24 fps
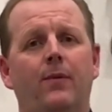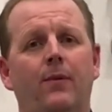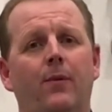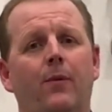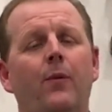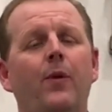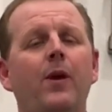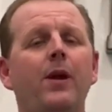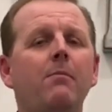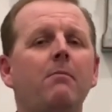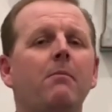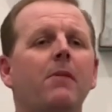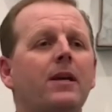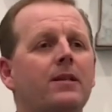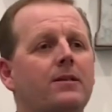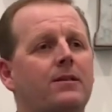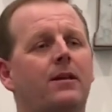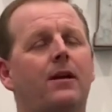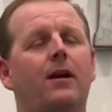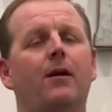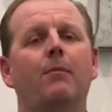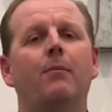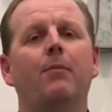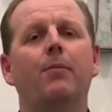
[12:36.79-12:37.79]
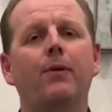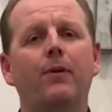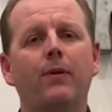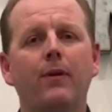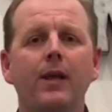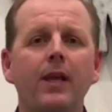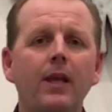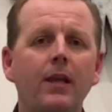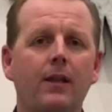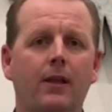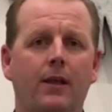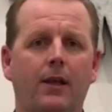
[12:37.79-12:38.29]
We missed
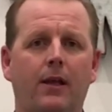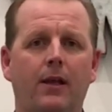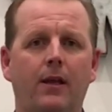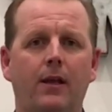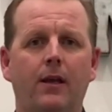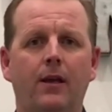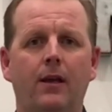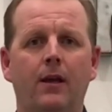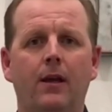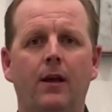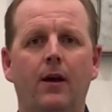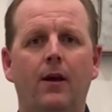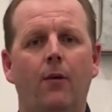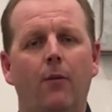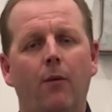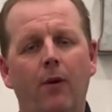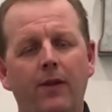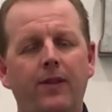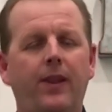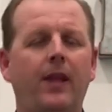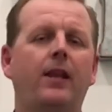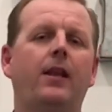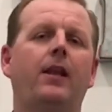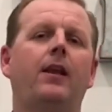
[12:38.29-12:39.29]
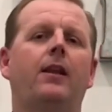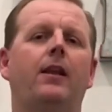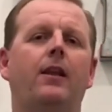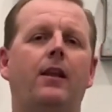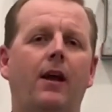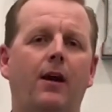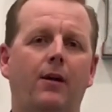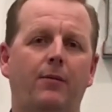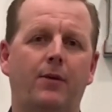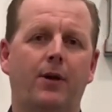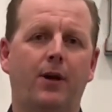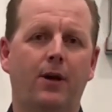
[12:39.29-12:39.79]
completely what they needed
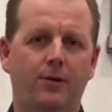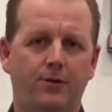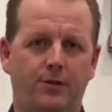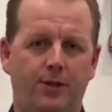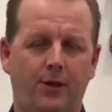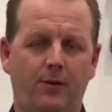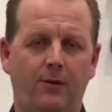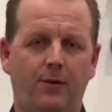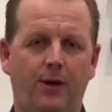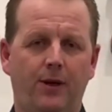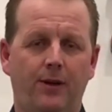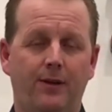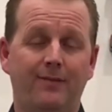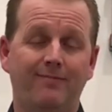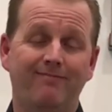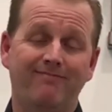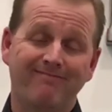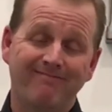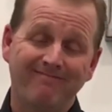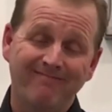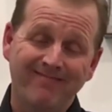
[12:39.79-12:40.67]
help coaching with.